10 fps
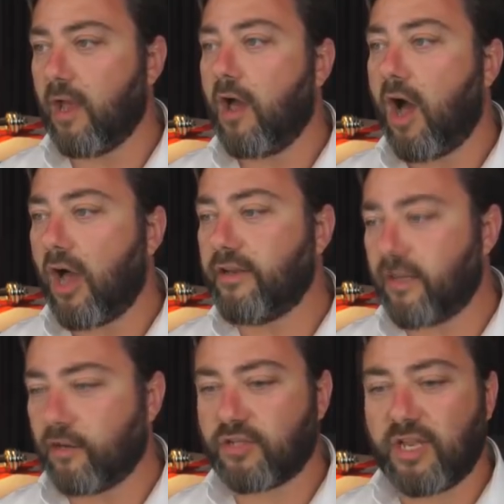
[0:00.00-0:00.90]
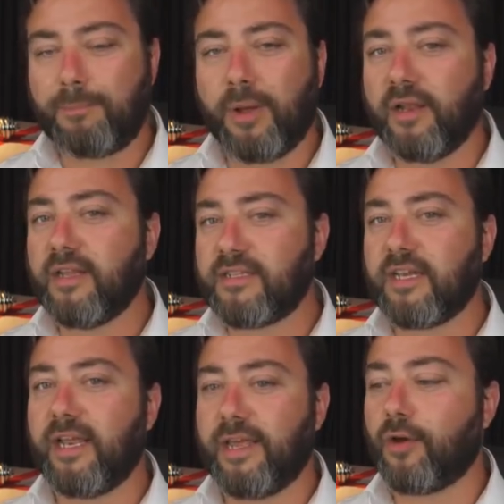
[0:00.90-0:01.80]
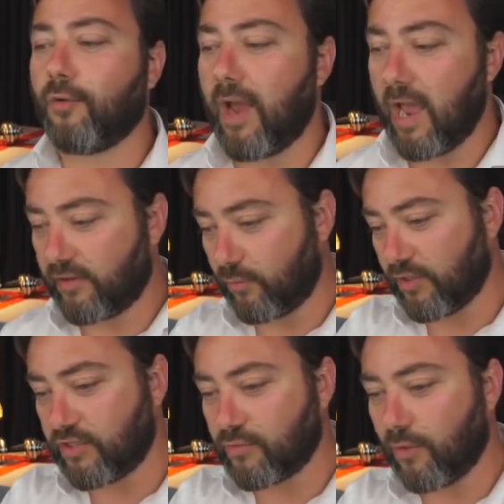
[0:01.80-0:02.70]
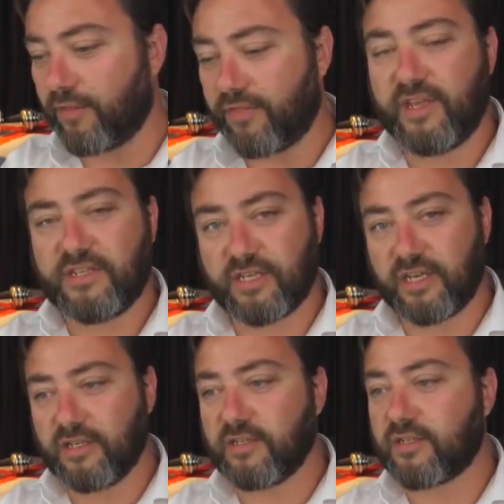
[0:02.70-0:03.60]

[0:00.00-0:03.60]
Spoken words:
ideologically, politically correct, which is what this is.